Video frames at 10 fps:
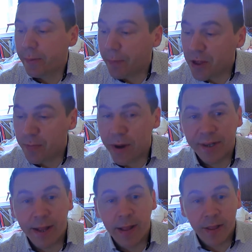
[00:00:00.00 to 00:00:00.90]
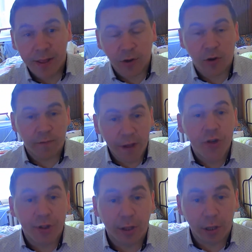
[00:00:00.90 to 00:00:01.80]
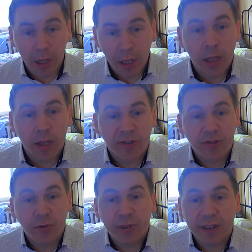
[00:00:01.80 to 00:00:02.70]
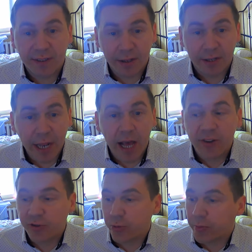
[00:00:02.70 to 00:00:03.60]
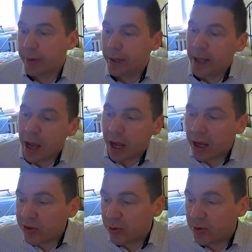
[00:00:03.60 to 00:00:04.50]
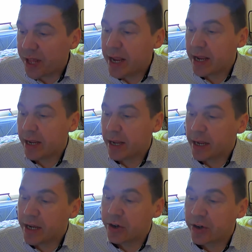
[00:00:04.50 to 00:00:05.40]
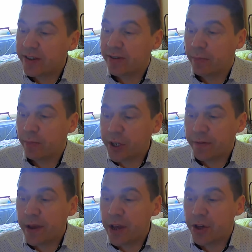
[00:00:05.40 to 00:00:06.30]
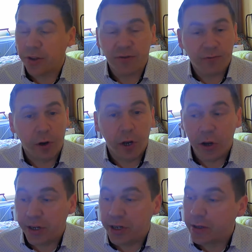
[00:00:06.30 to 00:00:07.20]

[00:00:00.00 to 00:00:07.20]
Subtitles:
better than conventional students in the classroom. Also, they increase motivations for learning.